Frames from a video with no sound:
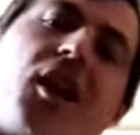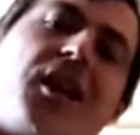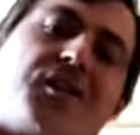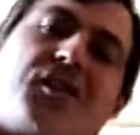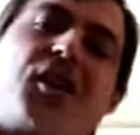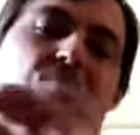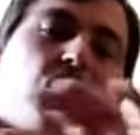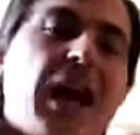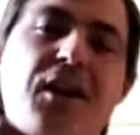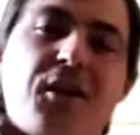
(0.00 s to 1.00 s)
listening to
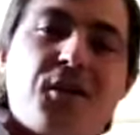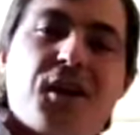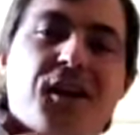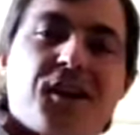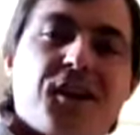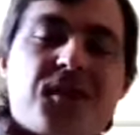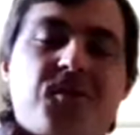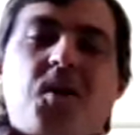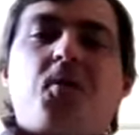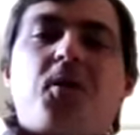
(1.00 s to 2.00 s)
anything we
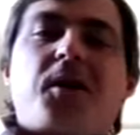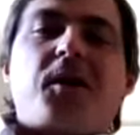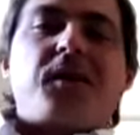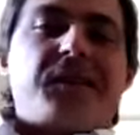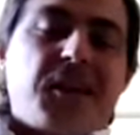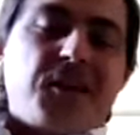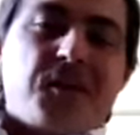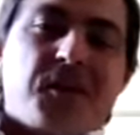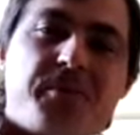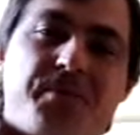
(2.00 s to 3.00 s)
were telling
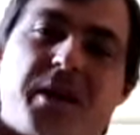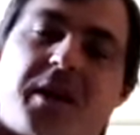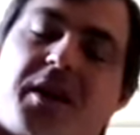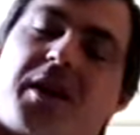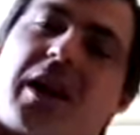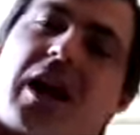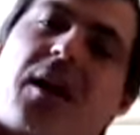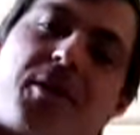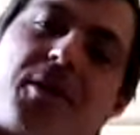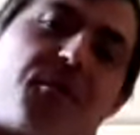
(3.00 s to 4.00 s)
them,
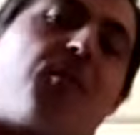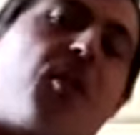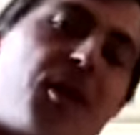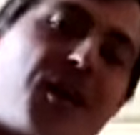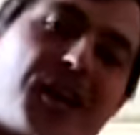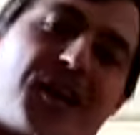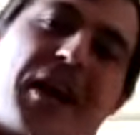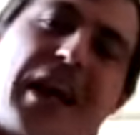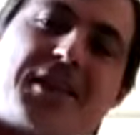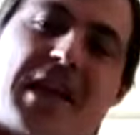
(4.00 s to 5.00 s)
apart from nodding their
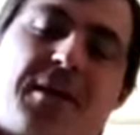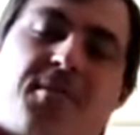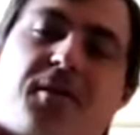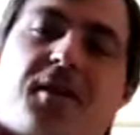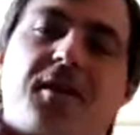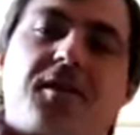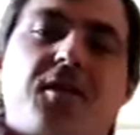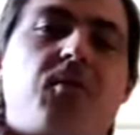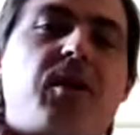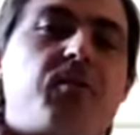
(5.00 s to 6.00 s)
heads happily. And so
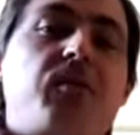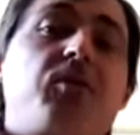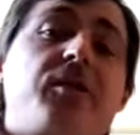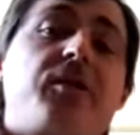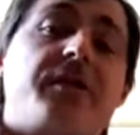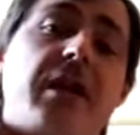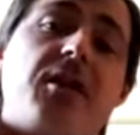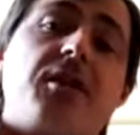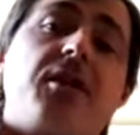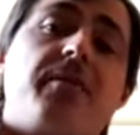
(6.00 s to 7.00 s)
when we were
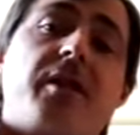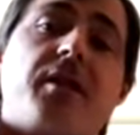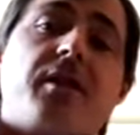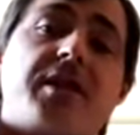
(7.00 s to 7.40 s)
telling them that there's